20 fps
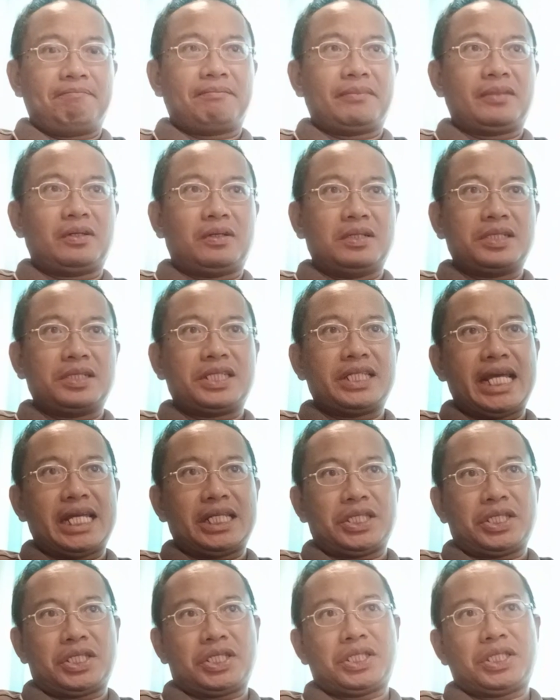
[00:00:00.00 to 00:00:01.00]

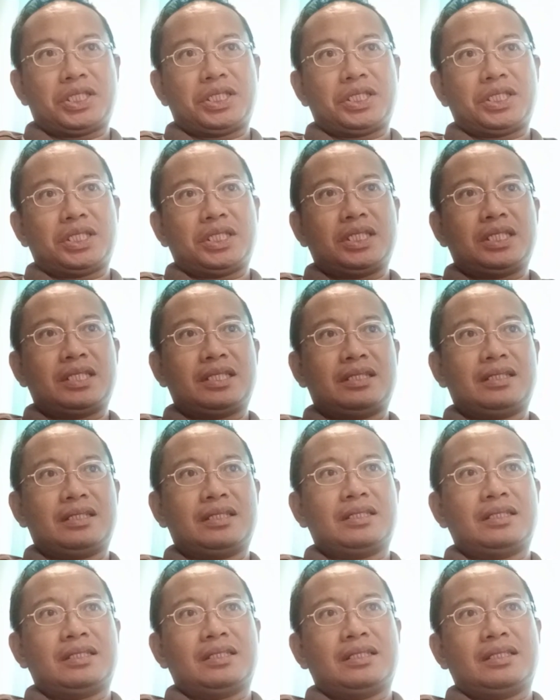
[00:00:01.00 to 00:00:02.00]
contents.
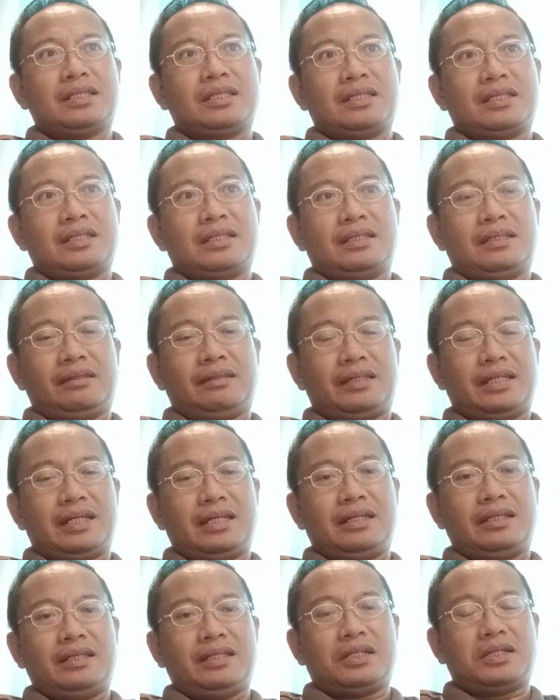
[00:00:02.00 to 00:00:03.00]

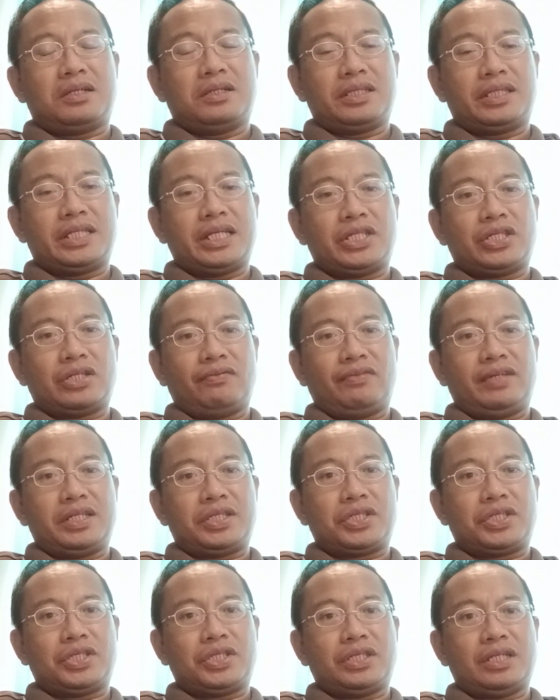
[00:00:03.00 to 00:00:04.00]
Okay, the contents of
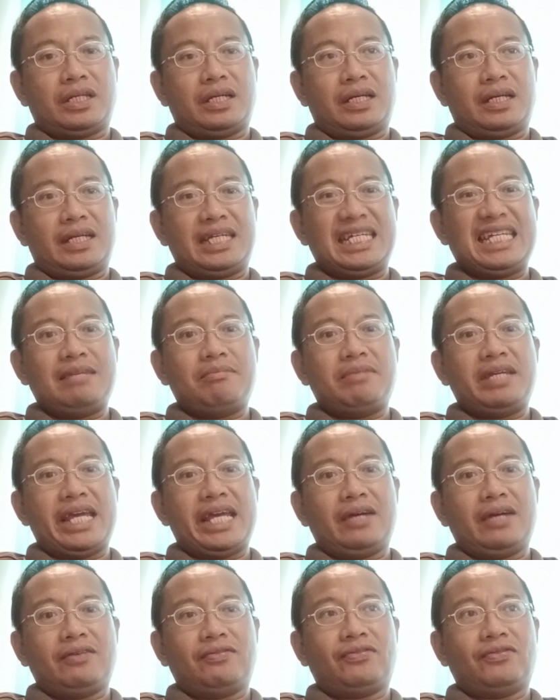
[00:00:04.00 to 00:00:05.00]
this
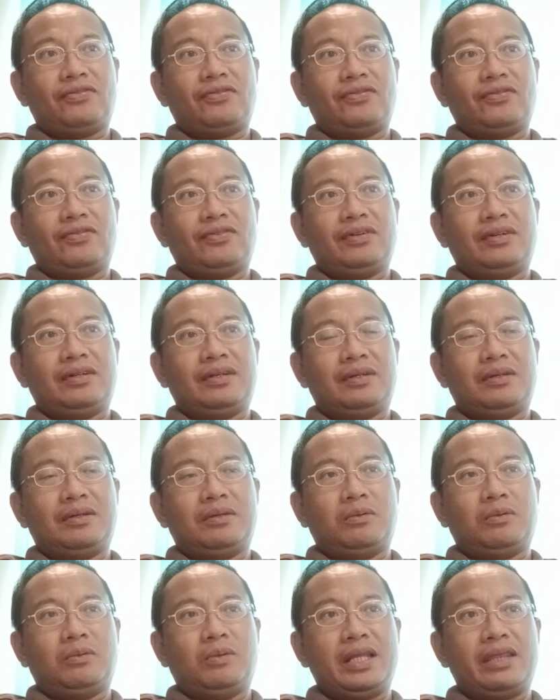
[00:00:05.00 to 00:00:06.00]
EBF
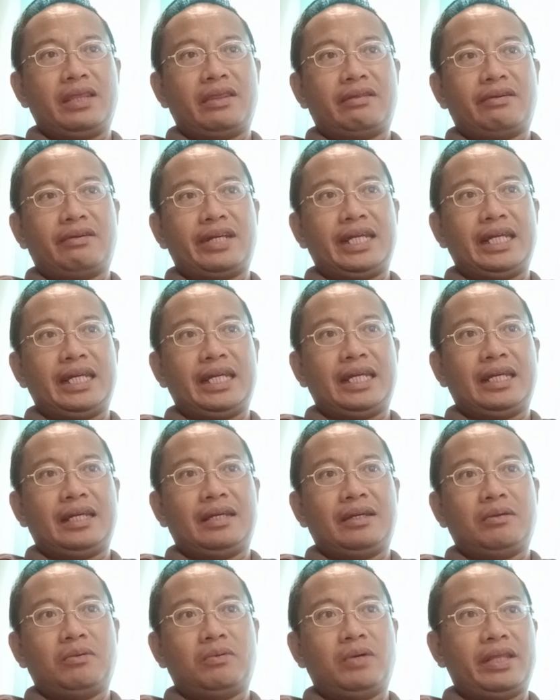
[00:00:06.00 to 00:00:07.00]

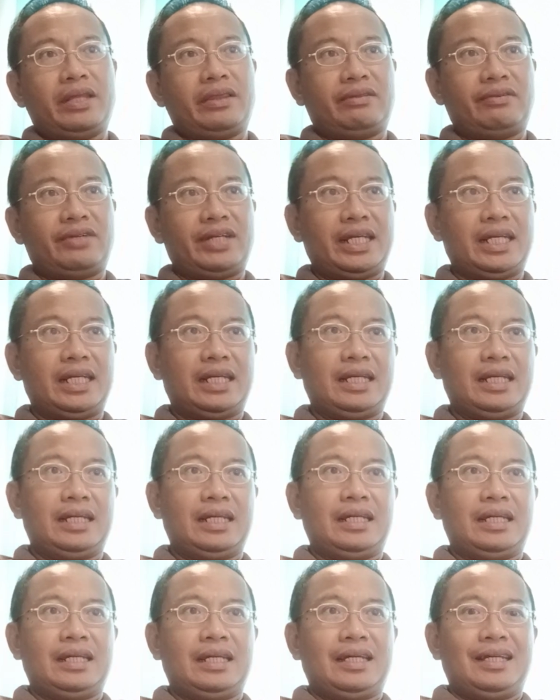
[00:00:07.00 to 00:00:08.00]
1313.
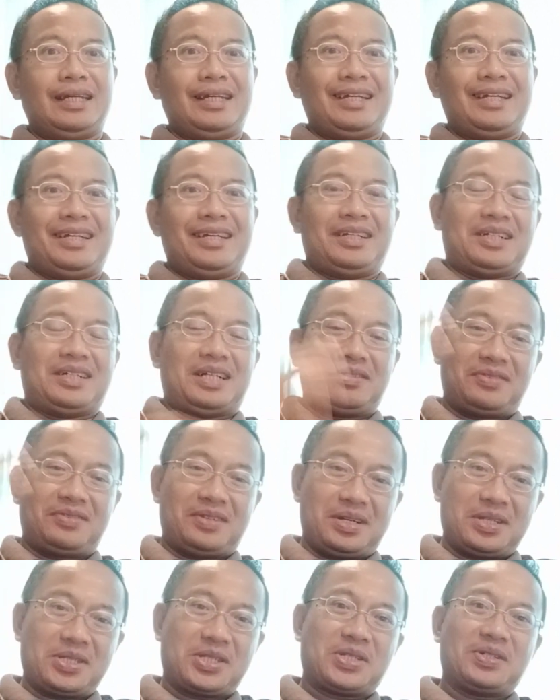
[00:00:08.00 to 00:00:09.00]
Of
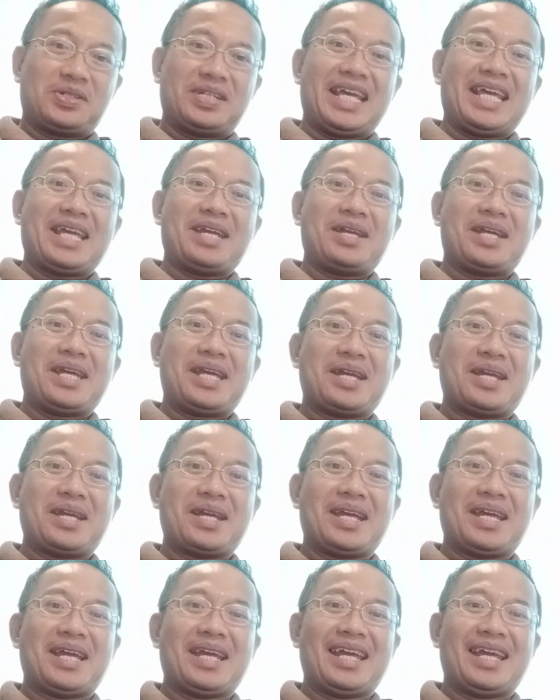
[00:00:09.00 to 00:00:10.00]
course, today
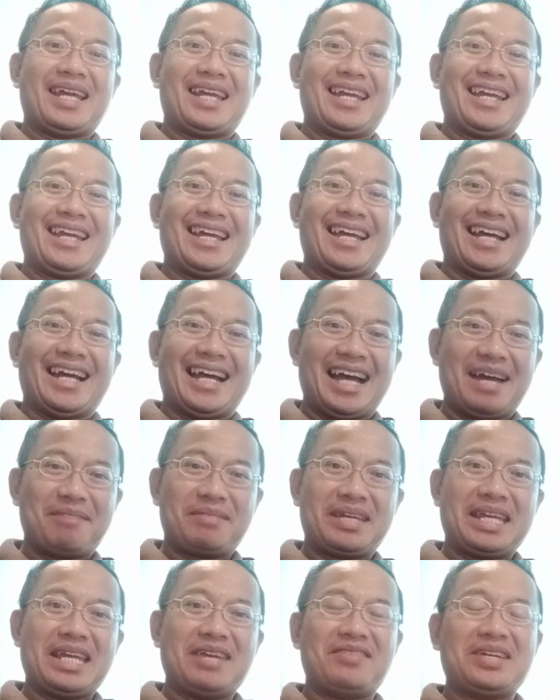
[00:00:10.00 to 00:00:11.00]

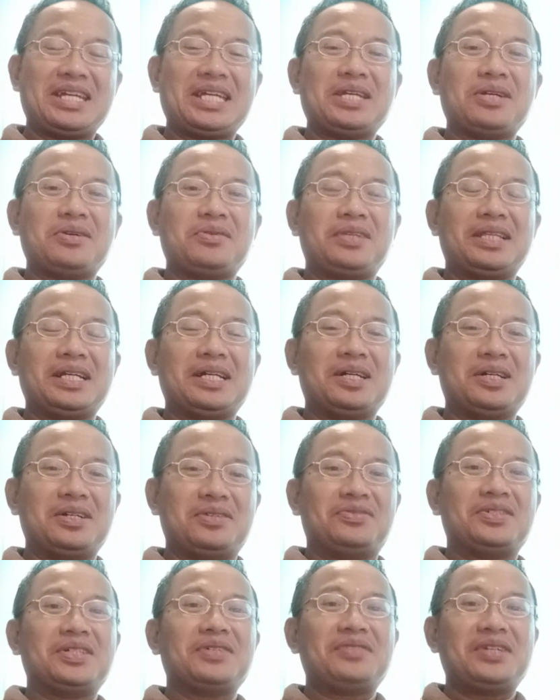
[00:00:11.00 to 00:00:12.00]
I'm giving you the
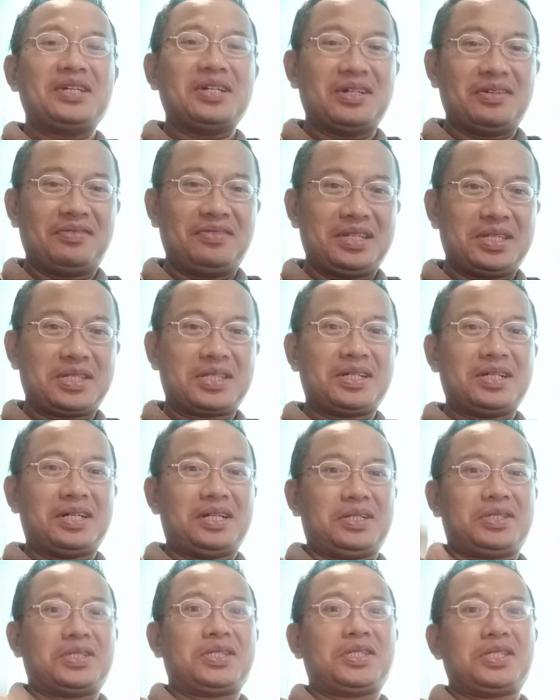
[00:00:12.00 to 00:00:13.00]
overview of this
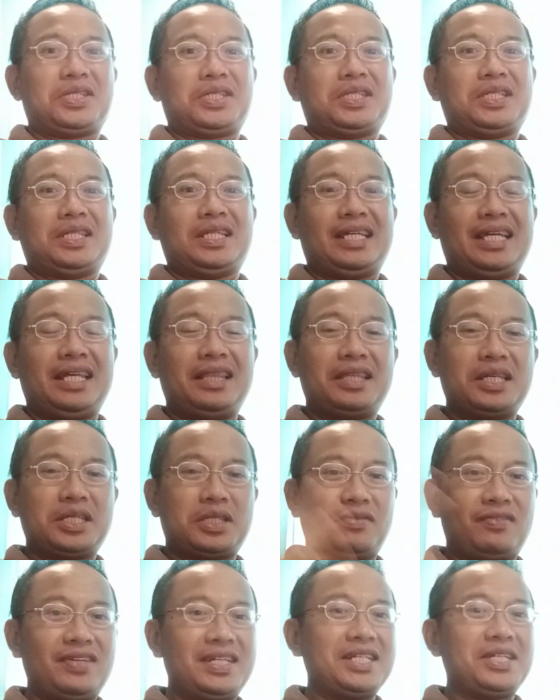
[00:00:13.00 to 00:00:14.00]
course. In this
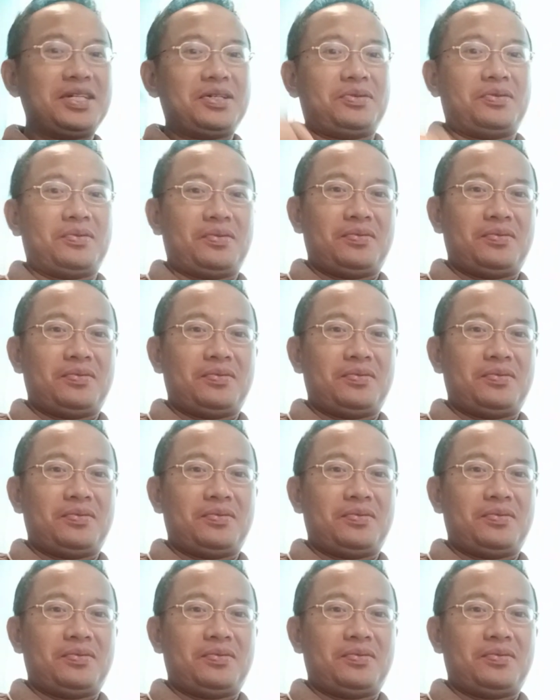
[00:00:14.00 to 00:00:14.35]
video,